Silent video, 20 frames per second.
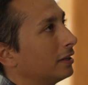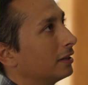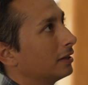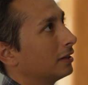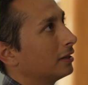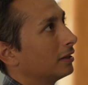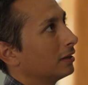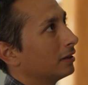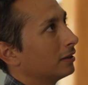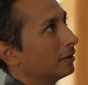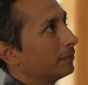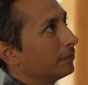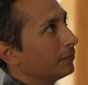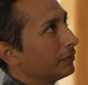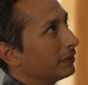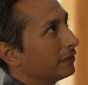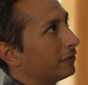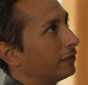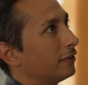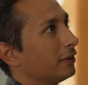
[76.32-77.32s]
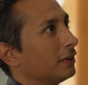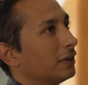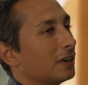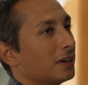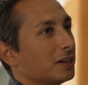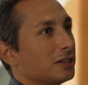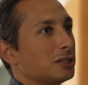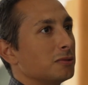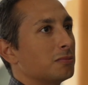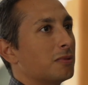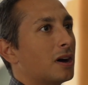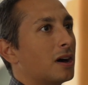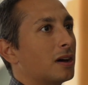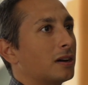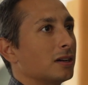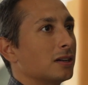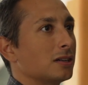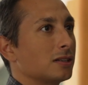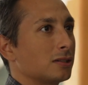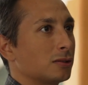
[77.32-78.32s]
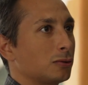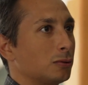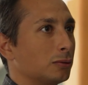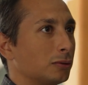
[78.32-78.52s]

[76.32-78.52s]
and together we can develop something